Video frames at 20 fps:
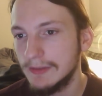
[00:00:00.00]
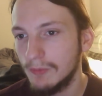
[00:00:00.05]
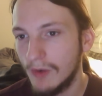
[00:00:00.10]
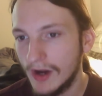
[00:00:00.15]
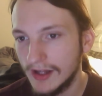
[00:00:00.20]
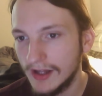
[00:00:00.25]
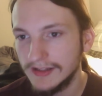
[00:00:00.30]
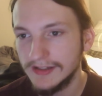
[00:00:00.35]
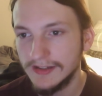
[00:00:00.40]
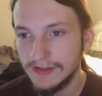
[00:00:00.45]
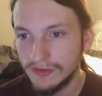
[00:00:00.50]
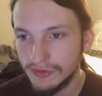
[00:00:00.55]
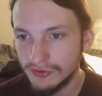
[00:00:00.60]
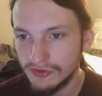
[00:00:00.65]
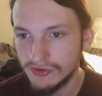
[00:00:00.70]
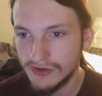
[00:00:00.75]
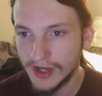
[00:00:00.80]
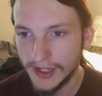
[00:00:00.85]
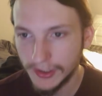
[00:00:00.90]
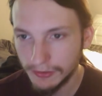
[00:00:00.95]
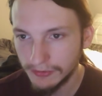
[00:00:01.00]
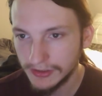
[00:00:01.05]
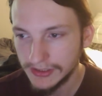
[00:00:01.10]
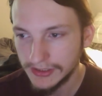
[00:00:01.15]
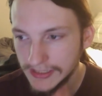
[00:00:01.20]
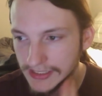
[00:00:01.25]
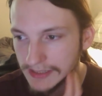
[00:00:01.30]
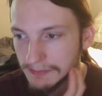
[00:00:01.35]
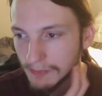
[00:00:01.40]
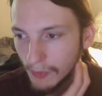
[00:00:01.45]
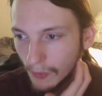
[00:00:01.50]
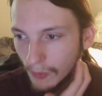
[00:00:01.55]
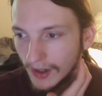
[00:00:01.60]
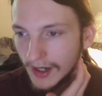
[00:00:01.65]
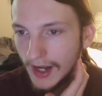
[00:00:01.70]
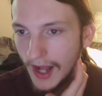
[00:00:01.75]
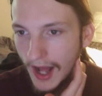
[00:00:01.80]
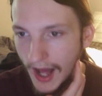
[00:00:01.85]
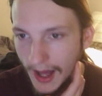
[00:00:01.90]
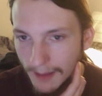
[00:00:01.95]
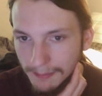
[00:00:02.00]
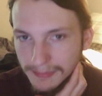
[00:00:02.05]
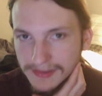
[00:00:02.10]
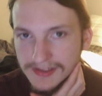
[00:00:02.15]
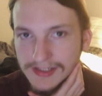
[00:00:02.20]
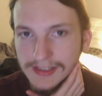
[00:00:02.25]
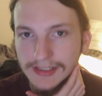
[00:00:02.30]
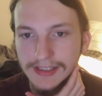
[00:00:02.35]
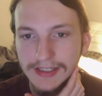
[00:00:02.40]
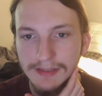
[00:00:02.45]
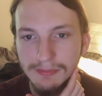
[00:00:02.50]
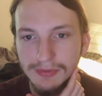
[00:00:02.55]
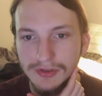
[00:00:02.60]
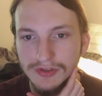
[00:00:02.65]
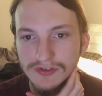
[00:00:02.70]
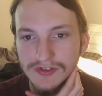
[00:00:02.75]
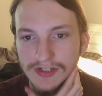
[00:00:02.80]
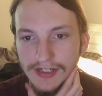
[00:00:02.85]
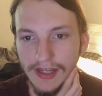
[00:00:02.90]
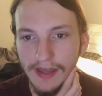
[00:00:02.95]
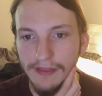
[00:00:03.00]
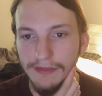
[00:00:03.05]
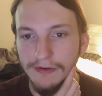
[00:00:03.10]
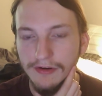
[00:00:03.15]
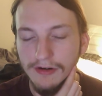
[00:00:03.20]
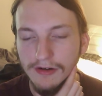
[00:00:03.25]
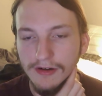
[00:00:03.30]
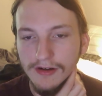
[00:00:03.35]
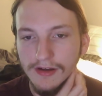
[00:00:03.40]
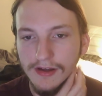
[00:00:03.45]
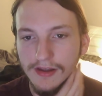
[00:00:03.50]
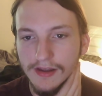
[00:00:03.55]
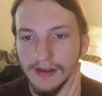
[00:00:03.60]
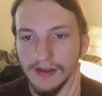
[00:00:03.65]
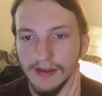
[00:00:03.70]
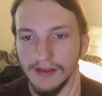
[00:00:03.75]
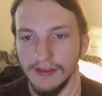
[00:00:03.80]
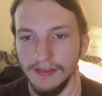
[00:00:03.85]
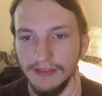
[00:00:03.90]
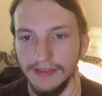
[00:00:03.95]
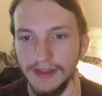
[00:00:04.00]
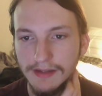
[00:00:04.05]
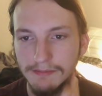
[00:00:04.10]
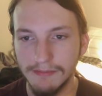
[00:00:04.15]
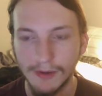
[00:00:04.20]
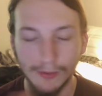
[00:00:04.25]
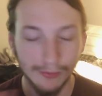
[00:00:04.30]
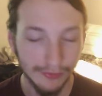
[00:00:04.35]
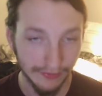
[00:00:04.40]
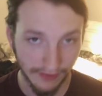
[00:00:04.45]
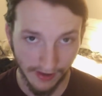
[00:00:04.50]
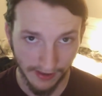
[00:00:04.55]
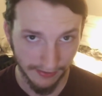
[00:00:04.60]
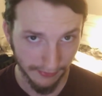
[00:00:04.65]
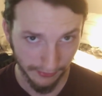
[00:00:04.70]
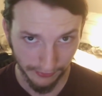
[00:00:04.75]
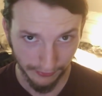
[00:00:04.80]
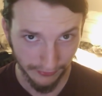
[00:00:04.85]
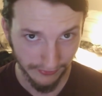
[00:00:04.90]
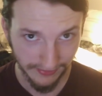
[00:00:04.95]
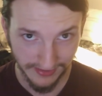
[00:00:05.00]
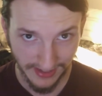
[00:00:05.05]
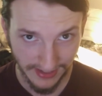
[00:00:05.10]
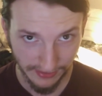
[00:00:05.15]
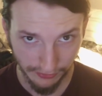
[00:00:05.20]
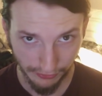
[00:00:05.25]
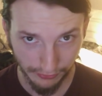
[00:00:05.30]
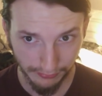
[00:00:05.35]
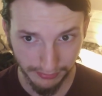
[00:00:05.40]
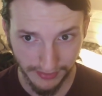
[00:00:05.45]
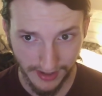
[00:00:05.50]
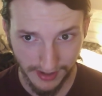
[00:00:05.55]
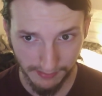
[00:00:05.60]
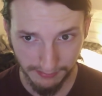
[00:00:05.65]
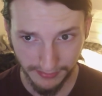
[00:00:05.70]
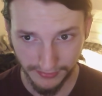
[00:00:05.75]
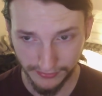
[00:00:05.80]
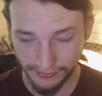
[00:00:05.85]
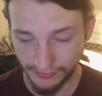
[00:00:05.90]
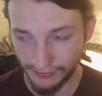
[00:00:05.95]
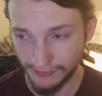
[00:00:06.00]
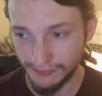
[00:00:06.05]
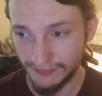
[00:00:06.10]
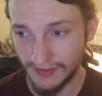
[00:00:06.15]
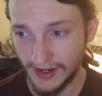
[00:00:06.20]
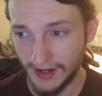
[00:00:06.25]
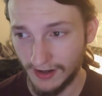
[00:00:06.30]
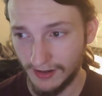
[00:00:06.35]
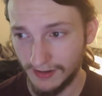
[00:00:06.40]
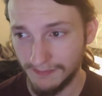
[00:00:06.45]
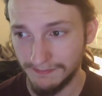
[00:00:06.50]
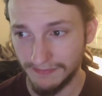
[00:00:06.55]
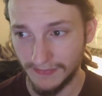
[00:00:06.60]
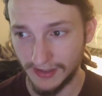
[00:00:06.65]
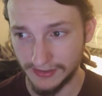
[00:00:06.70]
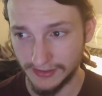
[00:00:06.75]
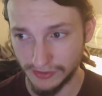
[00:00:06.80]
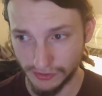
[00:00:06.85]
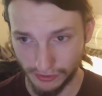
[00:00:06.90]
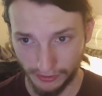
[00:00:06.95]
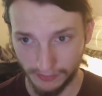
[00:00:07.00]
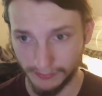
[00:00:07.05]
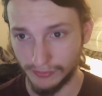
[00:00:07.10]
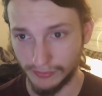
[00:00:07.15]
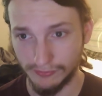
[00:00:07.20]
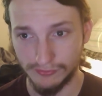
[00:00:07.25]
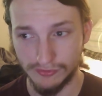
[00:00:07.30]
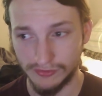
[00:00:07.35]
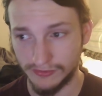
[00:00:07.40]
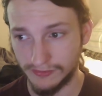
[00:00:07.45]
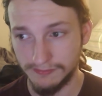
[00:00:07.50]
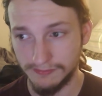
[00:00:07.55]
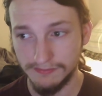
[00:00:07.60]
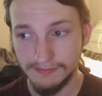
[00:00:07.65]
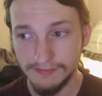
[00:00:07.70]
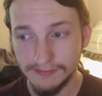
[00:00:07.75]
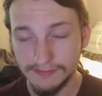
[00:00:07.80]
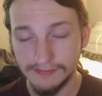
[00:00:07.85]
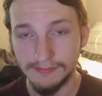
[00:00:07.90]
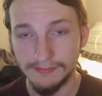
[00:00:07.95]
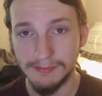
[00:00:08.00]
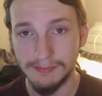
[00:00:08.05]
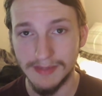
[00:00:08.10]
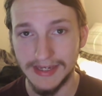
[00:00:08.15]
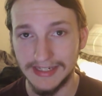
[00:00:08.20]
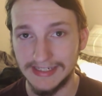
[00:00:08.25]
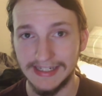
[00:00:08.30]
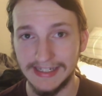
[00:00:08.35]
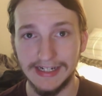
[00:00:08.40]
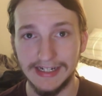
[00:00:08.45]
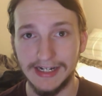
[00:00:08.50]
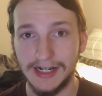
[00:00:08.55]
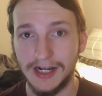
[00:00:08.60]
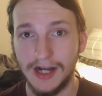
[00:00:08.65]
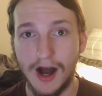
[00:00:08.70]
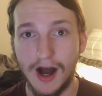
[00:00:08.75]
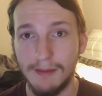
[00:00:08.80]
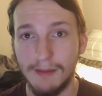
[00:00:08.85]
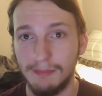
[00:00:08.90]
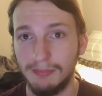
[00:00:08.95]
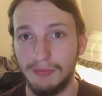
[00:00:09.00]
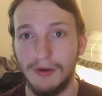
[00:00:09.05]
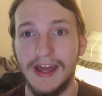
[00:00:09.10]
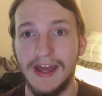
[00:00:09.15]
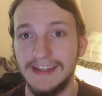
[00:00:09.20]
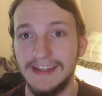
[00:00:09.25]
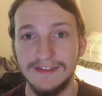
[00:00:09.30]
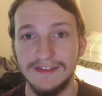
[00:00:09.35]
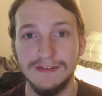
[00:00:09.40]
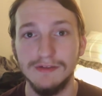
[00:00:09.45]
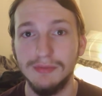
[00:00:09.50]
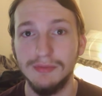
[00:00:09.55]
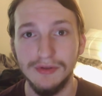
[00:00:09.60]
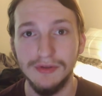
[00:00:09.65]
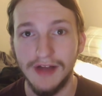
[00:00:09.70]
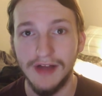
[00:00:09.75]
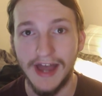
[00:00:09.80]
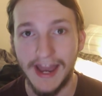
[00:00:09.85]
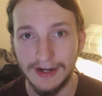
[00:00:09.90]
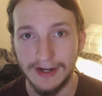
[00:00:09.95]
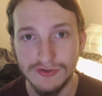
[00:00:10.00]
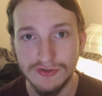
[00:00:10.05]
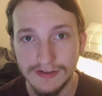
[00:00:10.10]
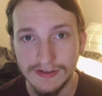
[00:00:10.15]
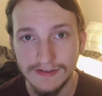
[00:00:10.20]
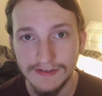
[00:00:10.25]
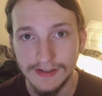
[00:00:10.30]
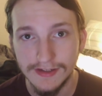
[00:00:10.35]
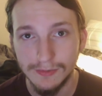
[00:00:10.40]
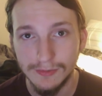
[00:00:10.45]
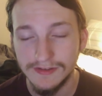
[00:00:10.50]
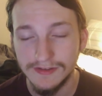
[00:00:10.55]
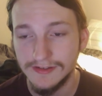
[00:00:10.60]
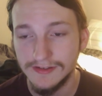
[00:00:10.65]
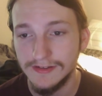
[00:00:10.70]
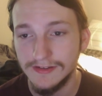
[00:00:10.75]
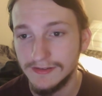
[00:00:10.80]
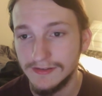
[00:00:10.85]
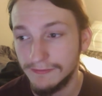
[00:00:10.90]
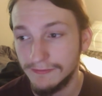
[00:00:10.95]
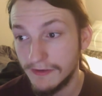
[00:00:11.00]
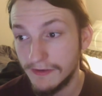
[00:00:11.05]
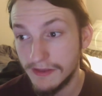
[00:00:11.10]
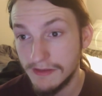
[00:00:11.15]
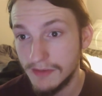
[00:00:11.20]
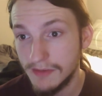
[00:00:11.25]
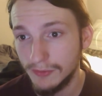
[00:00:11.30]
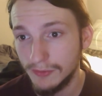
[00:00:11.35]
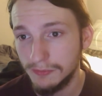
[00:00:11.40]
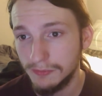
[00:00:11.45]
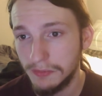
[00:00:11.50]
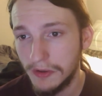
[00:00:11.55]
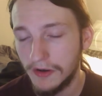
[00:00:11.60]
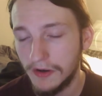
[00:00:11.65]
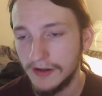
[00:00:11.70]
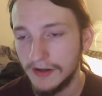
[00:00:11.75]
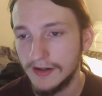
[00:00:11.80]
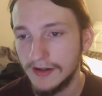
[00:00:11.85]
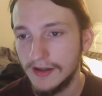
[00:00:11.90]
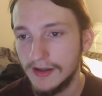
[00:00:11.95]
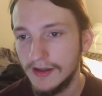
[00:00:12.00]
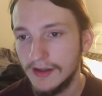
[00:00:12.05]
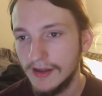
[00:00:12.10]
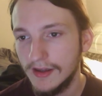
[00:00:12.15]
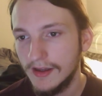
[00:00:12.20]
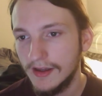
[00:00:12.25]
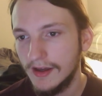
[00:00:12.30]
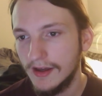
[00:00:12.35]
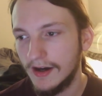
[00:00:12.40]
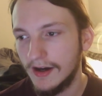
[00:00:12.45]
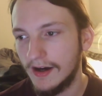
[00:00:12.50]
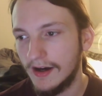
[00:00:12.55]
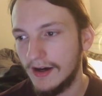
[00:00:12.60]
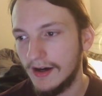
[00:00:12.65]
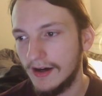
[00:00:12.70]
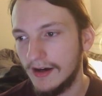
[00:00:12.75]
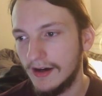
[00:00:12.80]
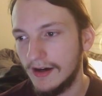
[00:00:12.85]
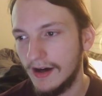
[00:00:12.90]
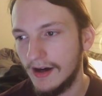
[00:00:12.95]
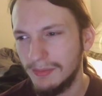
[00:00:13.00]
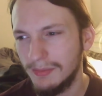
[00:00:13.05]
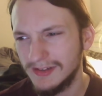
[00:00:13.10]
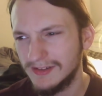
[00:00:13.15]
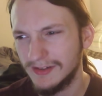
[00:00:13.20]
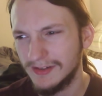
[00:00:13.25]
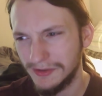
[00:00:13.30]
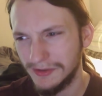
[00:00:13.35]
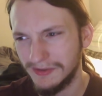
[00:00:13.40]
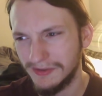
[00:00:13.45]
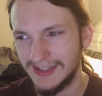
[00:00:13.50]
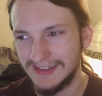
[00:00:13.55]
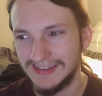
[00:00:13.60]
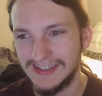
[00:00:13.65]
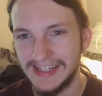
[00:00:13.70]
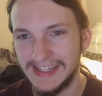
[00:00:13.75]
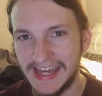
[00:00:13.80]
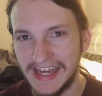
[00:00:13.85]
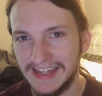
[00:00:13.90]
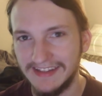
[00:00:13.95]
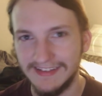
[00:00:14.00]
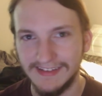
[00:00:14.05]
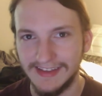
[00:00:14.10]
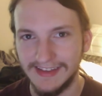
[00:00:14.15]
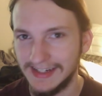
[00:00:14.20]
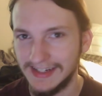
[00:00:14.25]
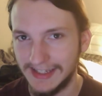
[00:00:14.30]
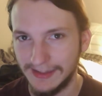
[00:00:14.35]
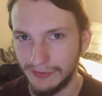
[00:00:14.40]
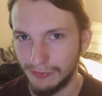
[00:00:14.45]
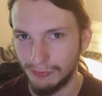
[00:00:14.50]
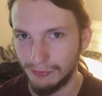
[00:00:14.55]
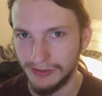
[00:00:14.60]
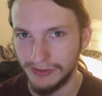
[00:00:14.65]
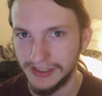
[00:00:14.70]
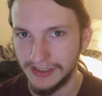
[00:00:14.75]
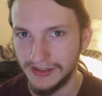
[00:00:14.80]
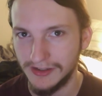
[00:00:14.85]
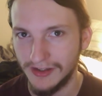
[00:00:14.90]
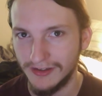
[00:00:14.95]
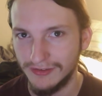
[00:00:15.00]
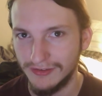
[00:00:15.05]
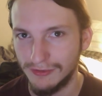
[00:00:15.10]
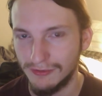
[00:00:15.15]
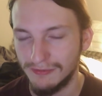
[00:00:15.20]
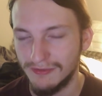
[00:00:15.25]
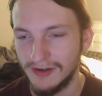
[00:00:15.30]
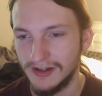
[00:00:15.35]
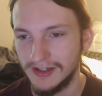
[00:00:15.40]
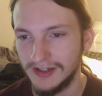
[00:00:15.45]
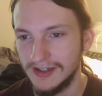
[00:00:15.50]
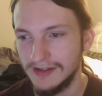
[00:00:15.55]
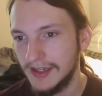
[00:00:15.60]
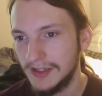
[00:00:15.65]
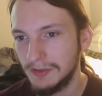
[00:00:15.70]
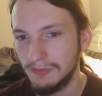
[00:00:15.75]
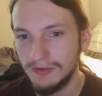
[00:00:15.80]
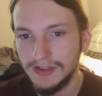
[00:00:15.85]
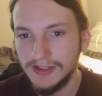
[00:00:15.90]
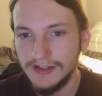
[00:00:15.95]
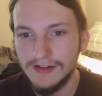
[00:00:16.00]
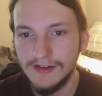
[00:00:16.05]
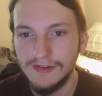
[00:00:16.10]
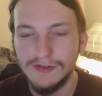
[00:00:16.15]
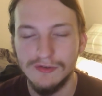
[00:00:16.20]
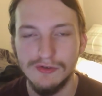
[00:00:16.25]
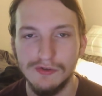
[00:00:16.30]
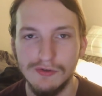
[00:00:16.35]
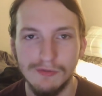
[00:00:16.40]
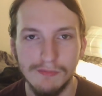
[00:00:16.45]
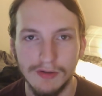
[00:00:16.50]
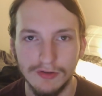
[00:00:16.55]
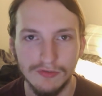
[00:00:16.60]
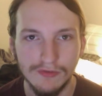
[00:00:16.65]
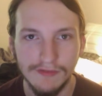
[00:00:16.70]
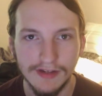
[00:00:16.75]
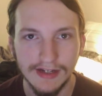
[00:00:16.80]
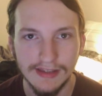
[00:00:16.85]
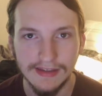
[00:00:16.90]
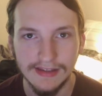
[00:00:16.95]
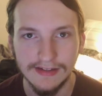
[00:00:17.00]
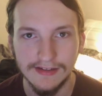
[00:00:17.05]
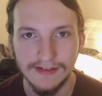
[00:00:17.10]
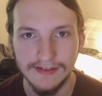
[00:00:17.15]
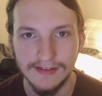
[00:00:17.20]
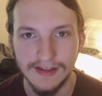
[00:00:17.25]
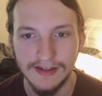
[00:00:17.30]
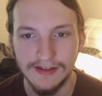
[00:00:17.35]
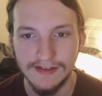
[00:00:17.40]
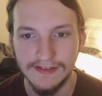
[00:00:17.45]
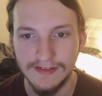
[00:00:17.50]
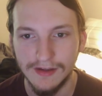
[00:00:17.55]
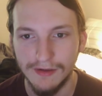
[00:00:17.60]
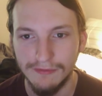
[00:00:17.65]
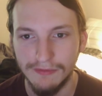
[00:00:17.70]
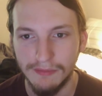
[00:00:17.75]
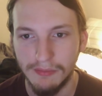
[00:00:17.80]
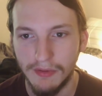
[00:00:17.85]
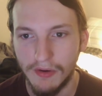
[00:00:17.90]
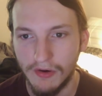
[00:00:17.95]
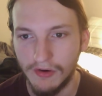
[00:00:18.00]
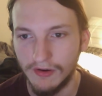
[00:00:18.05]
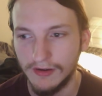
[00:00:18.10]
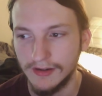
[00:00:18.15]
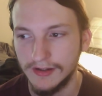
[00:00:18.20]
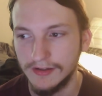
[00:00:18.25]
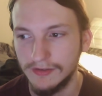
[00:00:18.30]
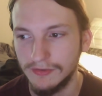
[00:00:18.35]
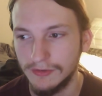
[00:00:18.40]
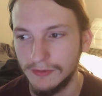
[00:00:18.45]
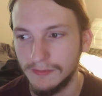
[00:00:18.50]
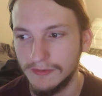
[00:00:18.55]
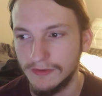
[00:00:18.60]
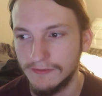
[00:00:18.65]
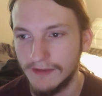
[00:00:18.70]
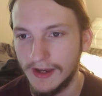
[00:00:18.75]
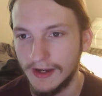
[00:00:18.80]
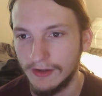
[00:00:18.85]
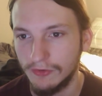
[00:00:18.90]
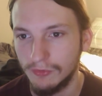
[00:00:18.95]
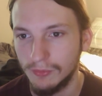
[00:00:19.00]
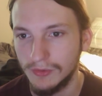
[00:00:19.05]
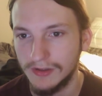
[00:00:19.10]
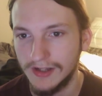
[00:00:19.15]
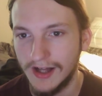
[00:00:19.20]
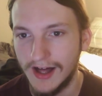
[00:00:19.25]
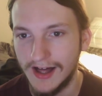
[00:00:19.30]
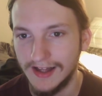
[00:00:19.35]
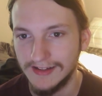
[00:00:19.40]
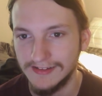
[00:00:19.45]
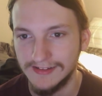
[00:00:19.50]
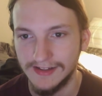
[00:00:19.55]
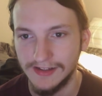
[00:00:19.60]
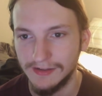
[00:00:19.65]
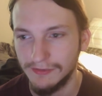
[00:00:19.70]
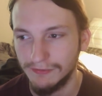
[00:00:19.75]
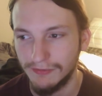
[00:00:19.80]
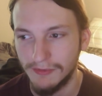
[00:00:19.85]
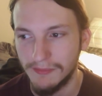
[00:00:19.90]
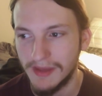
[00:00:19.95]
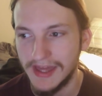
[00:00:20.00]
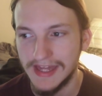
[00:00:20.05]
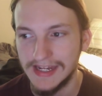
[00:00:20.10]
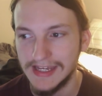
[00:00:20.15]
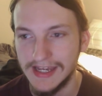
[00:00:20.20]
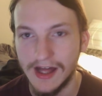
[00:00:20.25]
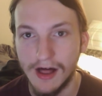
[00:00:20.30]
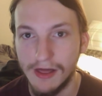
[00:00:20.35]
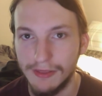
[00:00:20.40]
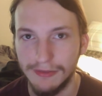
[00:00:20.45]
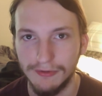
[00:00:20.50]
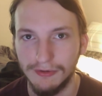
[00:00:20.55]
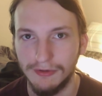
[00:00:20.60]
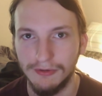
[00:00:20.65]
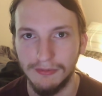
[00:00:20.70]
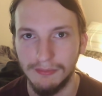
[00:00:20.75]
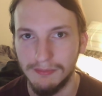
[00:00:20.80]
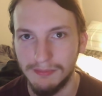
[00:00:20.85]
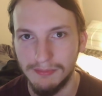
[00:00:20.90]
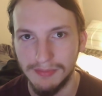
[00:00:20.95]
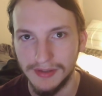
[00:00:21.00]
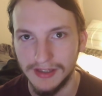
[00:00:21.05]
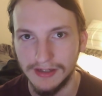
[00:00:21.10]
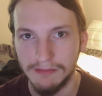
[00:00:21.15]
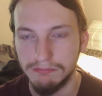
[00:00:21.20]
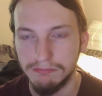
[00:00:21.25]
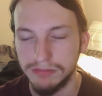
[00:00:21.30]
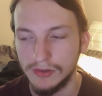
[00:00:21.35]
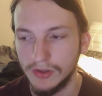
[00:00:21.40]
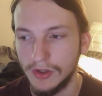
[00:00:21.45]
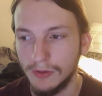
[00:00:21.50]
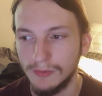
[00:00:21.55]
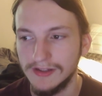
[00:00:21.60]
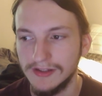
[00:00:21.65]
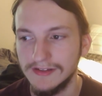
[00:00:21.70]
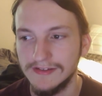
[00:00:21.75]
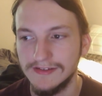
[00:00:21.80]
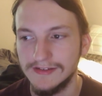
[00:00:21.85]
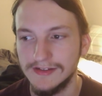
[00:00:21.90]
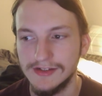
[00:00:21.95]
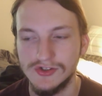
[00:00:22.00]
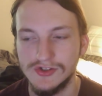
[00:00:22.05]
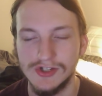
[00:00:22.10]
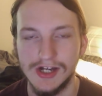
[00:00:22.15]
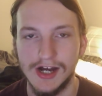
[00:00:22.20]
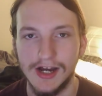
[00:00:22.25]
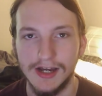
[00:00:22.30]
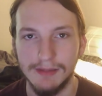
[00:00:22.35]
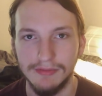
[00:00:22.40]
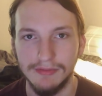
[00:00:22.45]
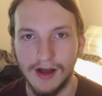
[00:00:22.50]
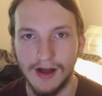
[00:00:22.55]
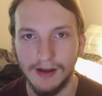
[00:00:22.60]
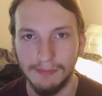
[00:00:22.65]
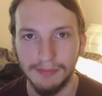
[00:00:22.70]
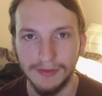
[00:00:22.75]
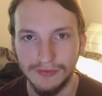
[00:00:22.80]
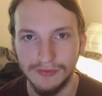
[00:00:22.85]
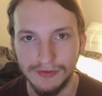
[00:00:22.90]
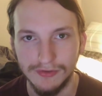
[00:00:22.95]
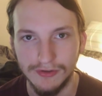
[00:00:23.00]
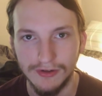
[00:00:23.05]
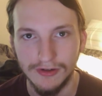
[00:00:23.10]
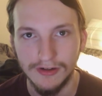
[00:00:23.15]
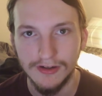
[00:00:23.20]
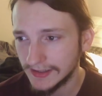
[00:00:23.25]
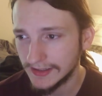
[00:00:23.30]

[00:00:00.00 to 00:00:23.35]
While it is generally more competently put together than most other standard blockbuster fare, in terms of just making comprehensible action sequences for the most part, Up until like the end, then it gets really clusterfucky. It really doesn't do much of anything to set itself apart in terms of actual content from any other big bloated CGI blockbuster.